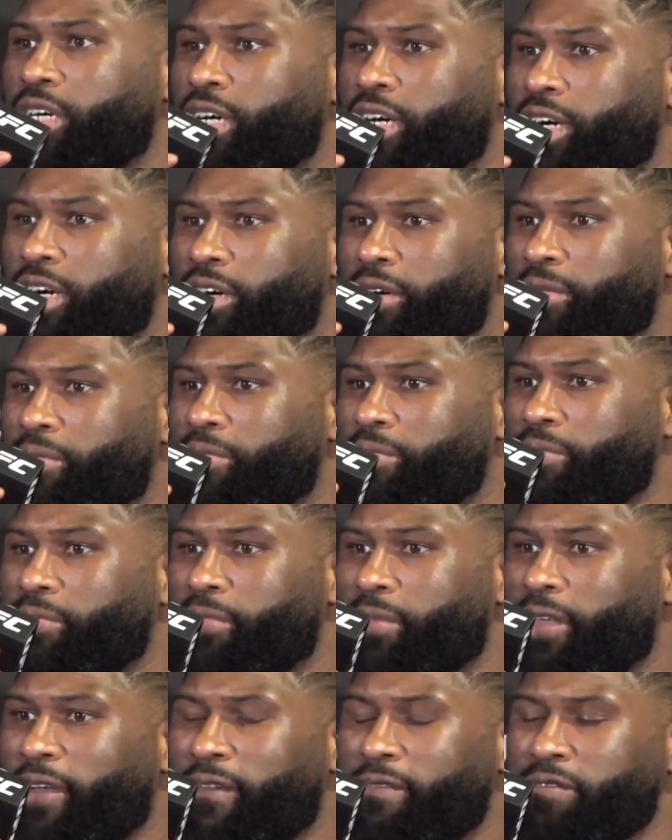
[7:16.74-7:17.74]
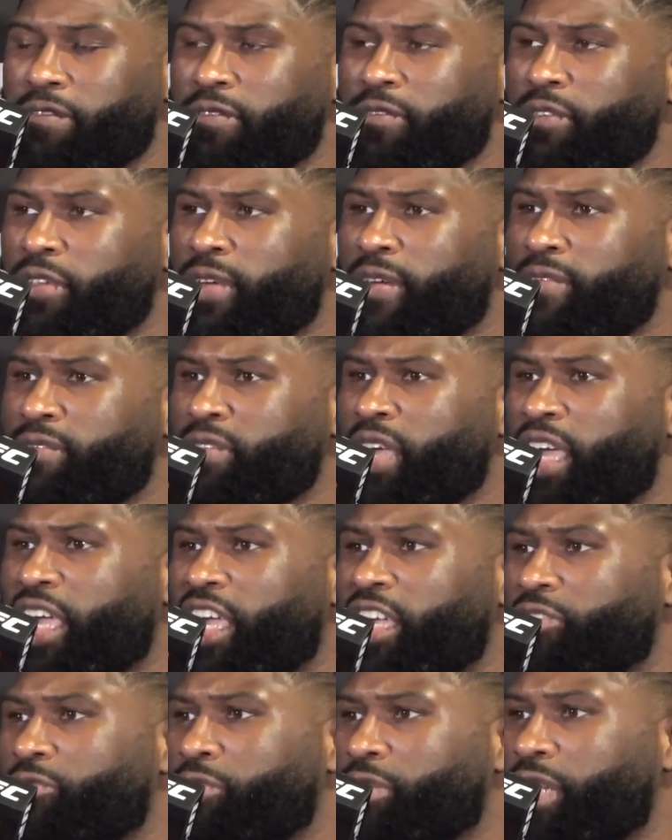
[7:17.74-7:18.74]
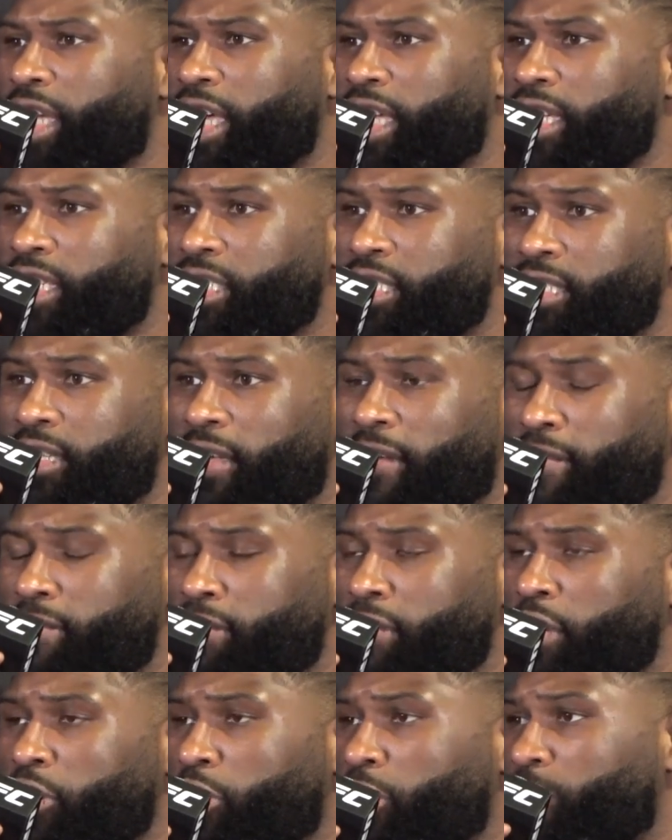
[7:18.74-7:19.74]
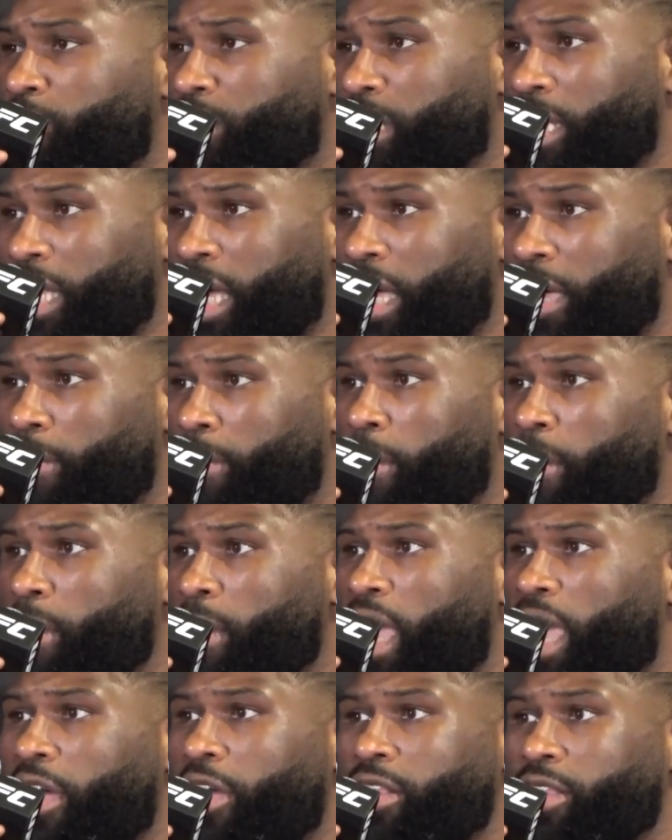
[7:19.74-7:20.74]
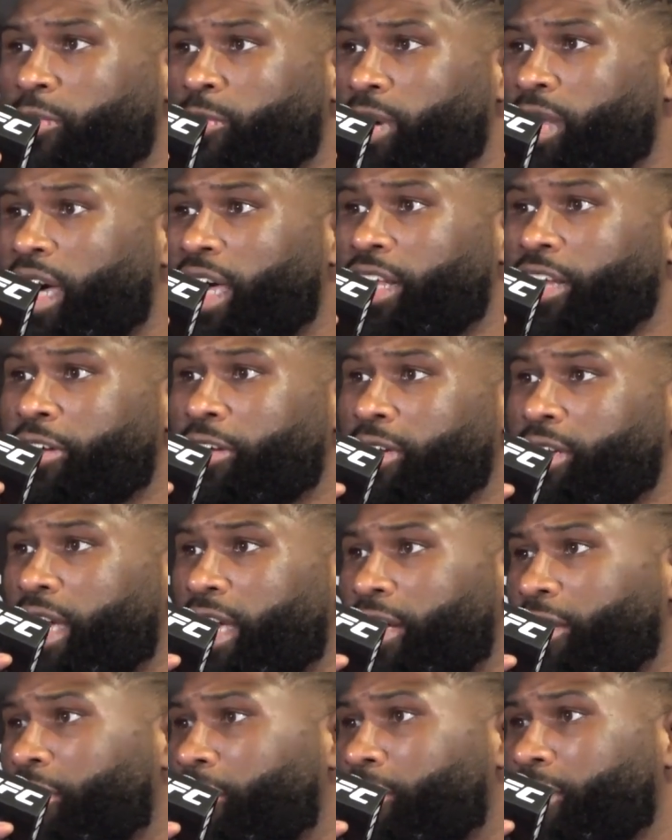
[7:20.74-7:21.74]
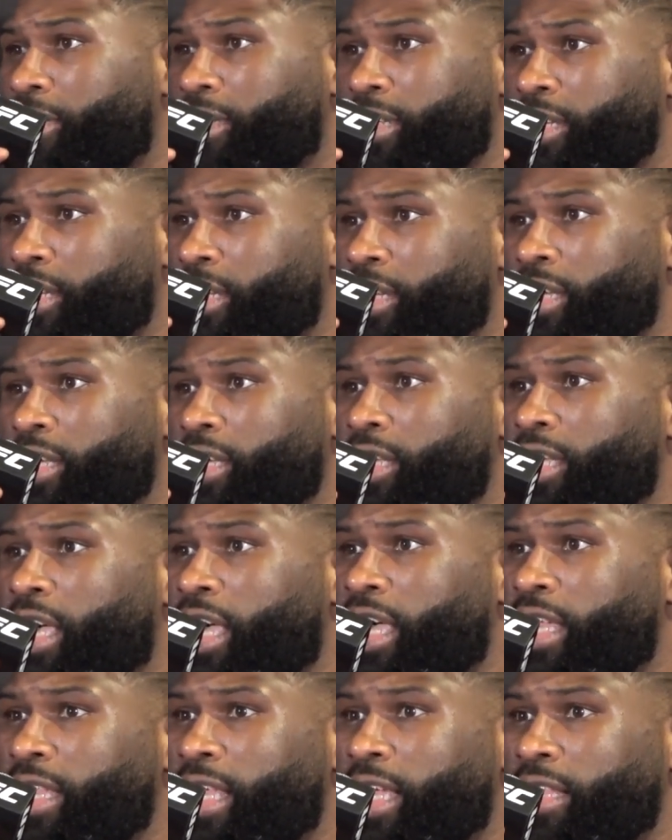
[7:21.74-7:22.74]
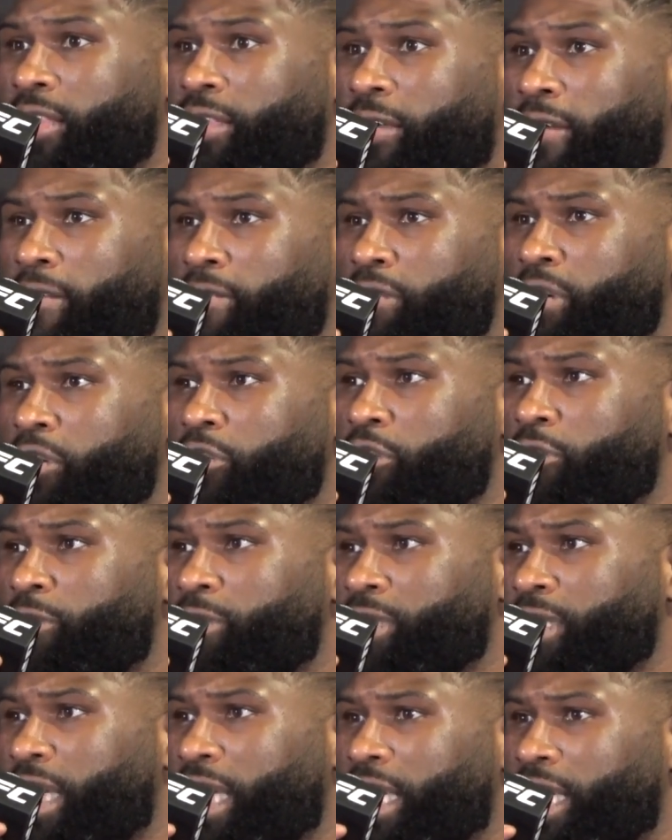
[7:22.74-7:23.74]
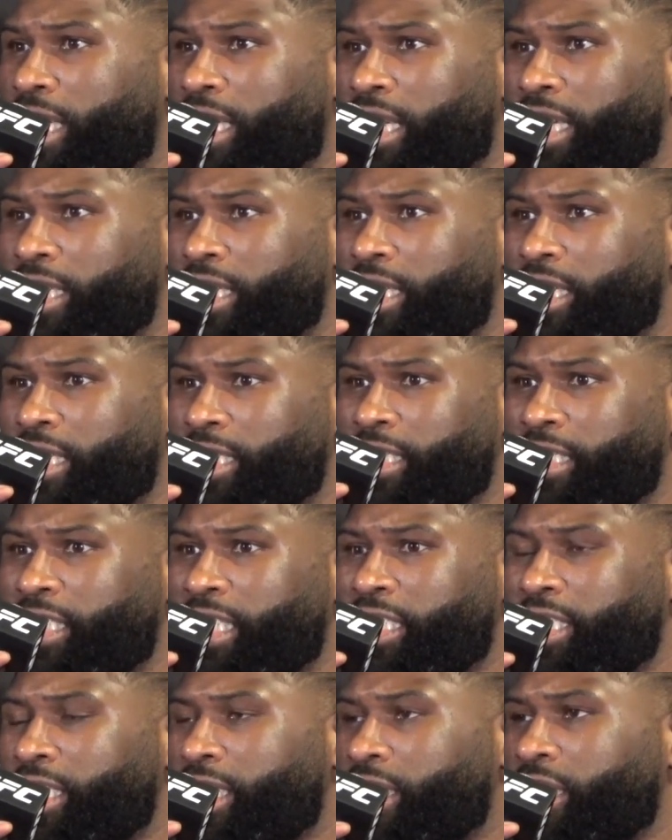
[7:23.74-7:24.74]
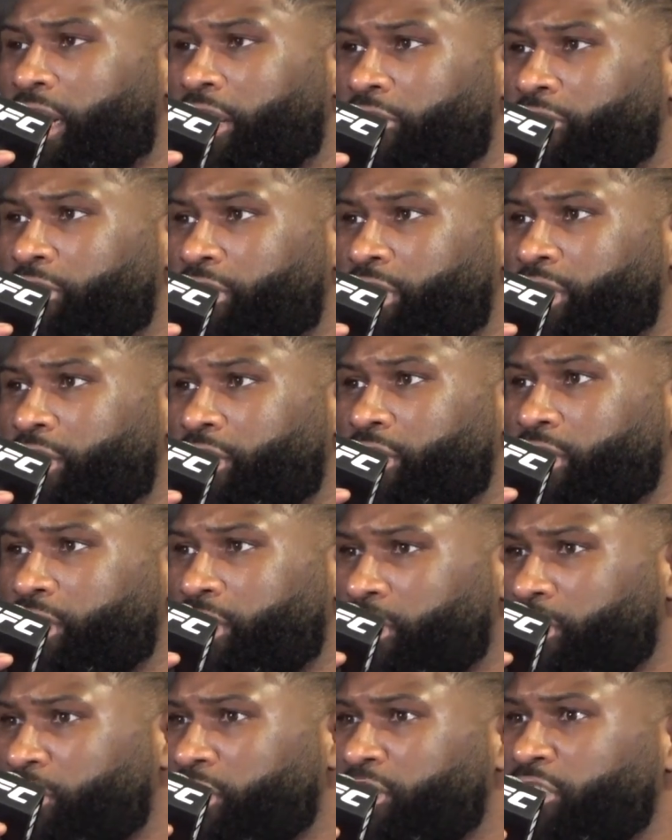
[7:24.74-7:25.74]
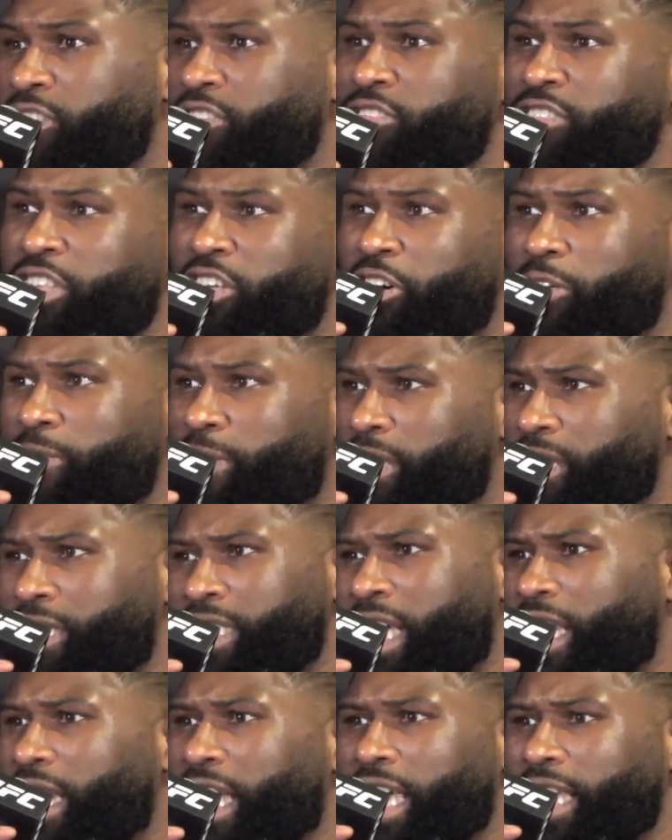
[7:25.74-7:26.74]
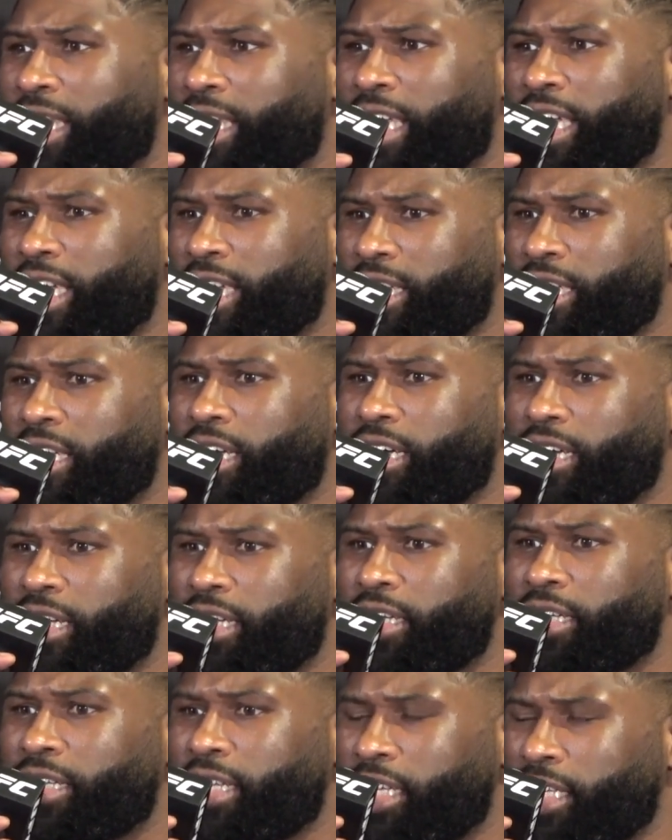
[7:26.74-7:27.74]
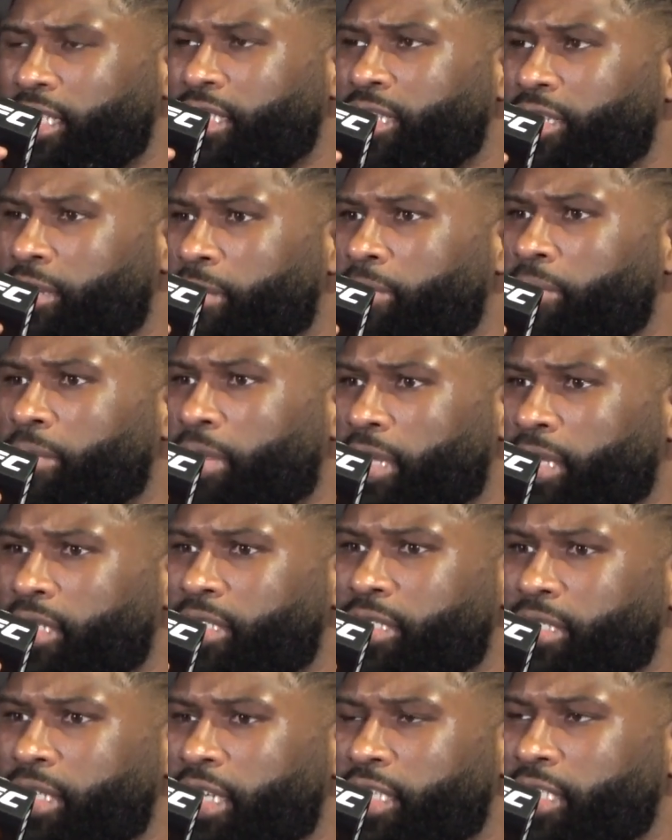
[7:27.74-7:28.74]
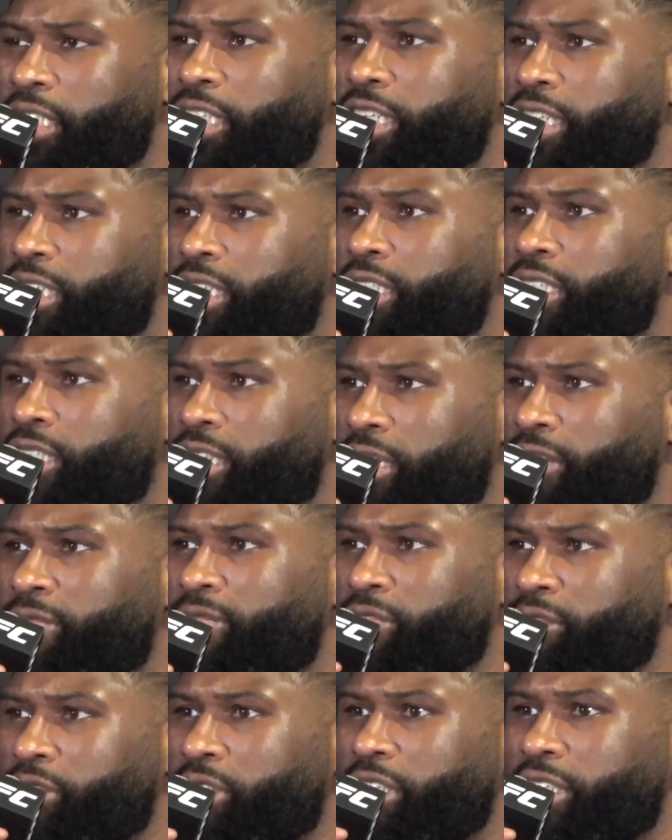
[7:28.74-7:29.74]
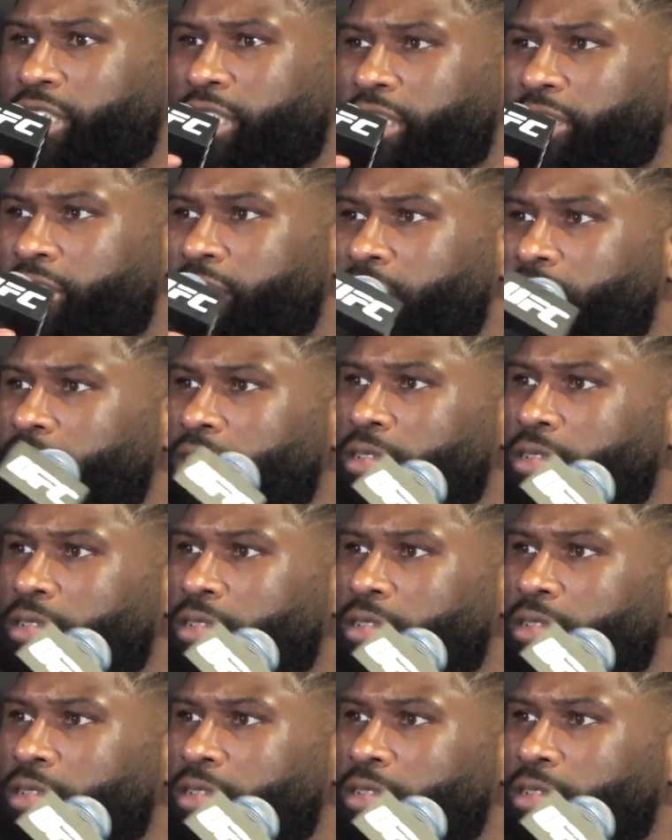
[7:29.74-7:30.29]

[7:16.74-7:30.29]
Fans were nice. Food was a lot better than what I'd heard. I'd heard that the food was like in the 1600s still, but it's not like that. It's good. The food's good here.